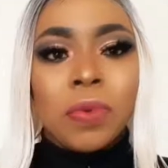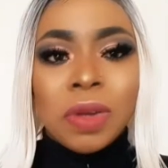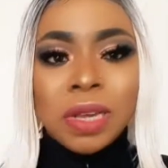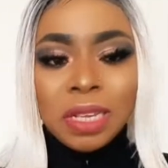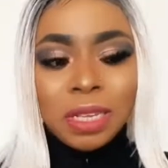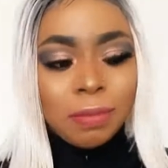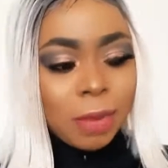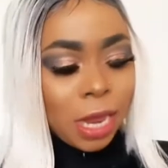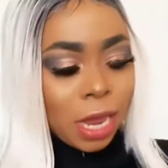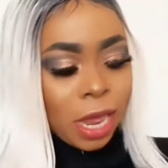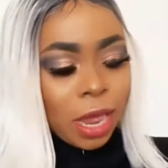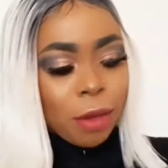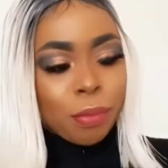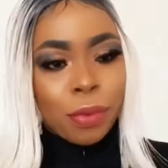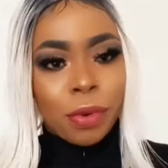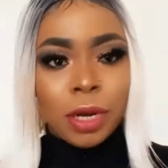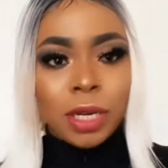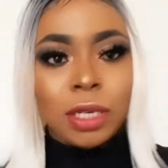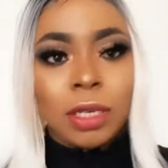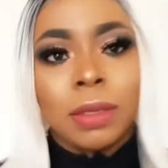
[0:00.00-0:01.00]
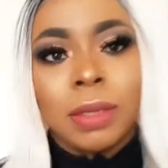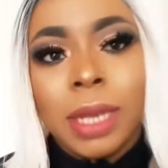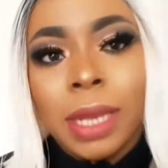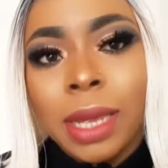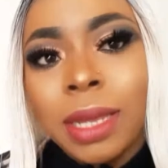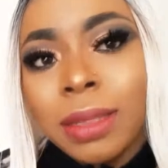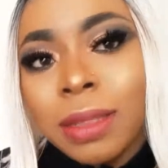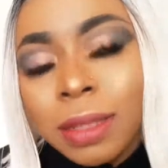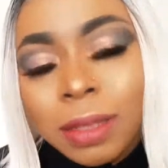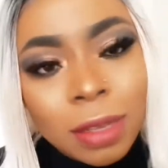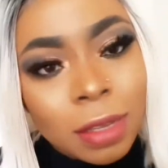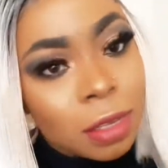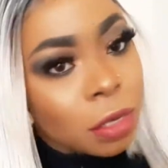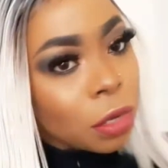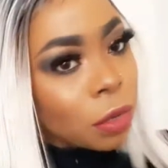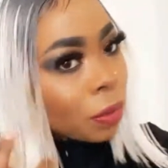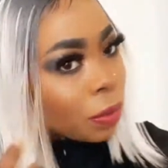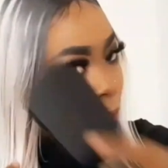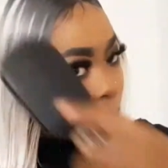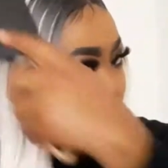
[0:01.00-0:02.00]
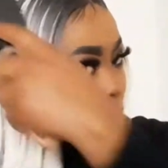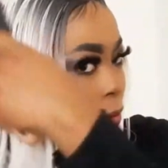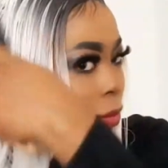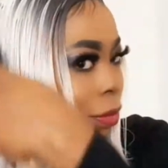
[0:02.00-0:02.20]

where's my hairbrush okay this is you